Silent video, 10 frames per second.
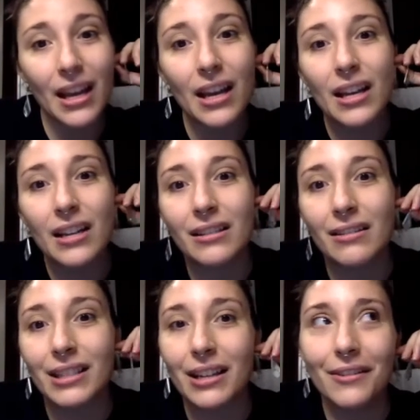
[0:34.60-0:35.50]
So I was
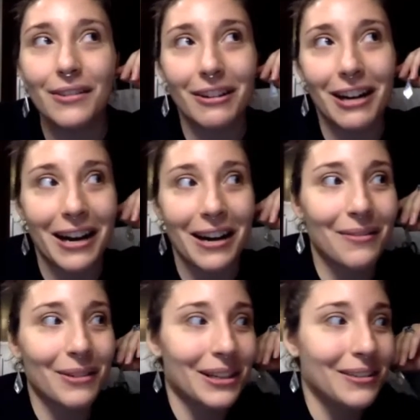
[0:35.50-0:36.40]
like, oh, all right,
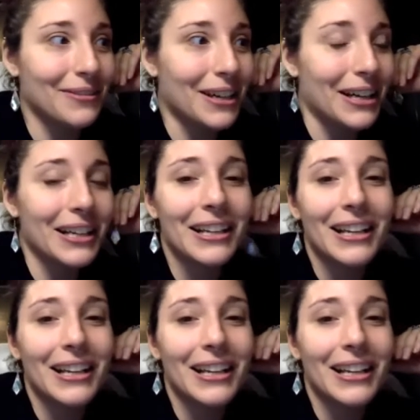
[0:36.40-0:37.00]
well, fuck.